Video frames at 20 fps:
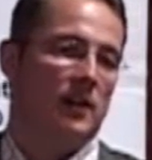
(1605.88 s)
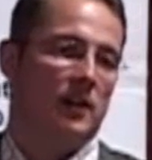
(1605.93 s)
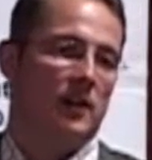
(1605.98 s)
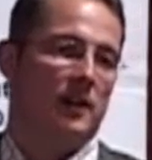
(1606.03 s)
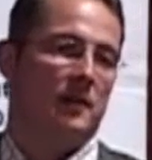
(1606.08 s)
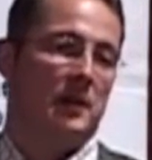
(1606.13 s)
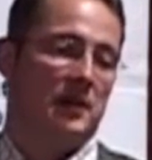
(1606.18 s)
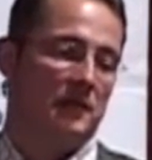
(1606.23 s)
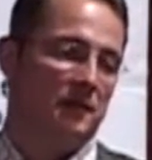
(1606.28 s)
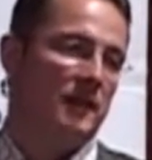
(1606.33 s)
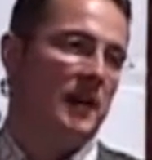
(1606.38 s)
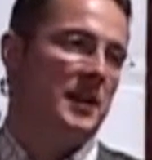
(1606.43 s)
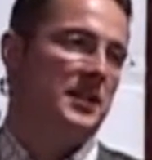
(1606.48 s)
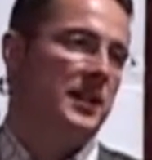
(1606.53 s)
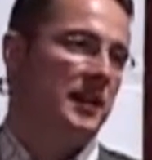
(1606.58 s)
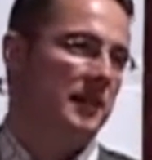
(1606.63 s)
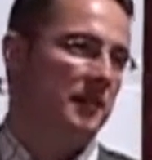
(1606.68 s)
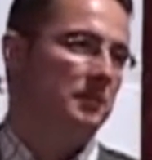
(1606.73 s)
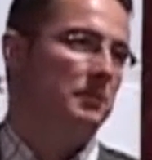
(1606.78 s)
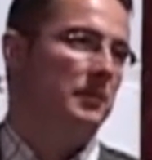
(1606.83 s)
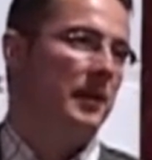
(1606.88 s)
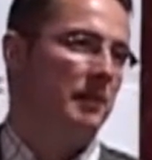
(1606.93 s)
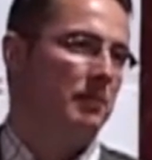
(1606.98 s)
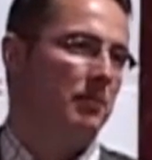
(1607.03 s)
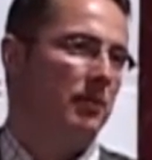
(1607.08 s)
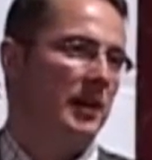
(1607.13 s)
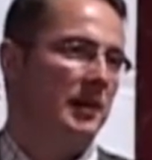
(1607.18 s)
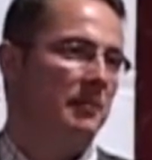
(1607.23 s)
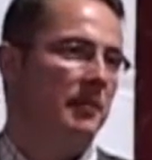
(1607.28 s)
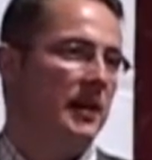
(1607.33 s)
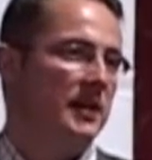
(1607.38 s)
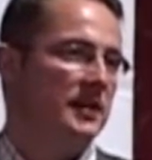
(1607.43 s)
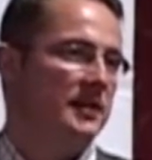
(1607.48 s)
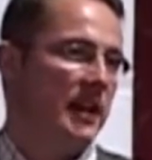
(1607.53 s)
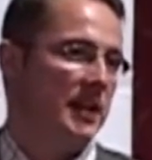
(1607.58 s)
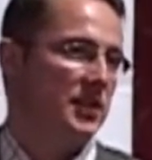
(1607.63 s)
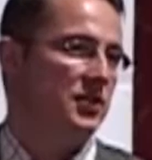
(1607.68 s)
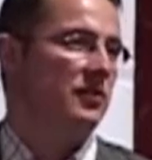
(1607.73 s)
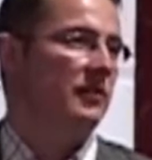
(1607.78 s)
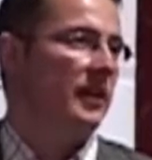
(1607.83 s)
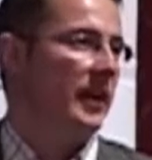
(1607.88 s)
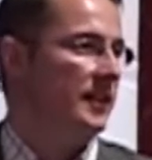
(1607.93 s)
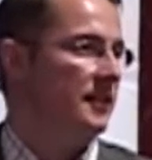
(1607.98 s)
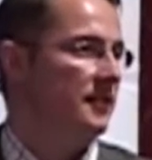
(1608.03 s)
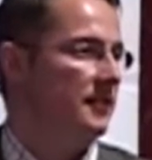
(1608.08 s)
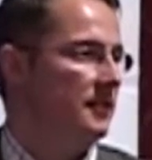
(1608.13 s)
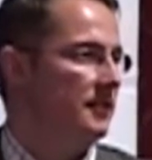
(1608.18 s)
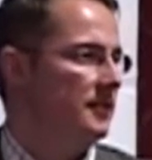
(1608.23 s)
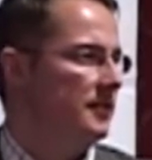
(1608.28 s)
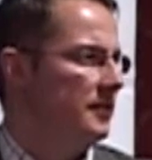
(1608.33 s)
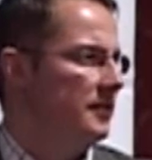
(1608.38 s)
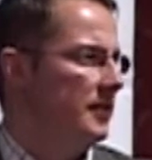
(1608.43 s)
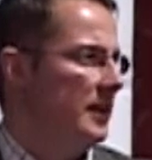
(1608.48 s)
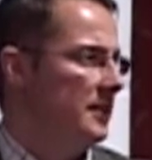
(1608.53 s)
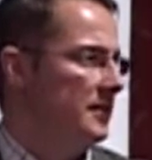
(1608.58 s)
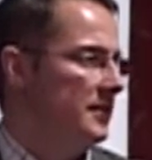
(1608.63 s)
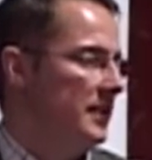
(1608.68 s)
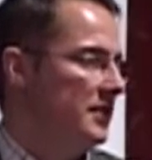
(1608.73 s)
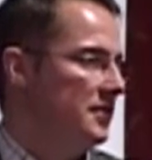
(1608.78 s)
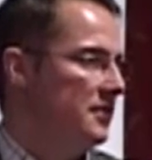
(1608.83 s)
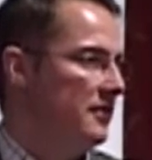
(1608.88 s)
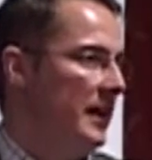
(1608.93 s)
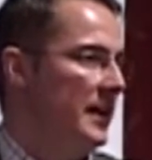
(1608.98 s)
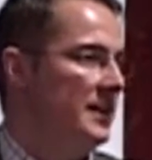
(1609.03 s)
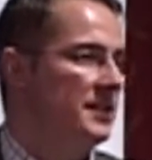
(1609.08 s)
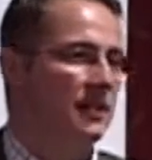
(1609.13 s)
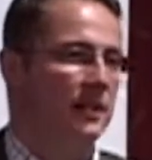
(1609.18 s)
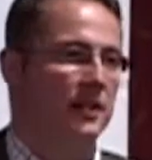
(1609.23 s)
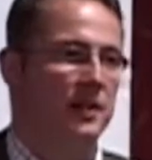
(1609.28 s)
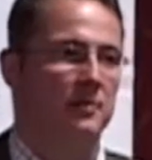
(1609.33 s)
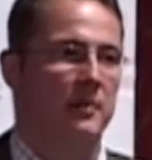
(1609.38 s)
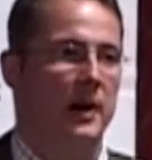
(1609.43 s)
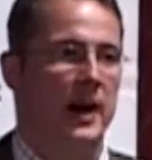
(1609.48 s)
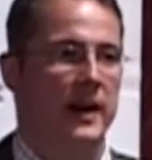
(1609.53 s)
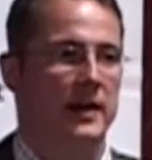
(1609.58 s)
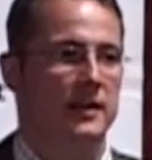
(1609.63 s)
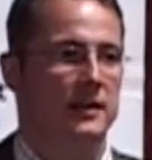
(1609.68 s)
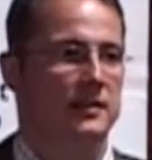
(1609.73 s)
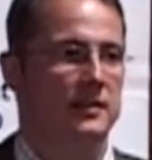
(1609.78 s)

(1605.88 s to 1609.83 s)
I mean, Flash has a pretty big saturation in the market.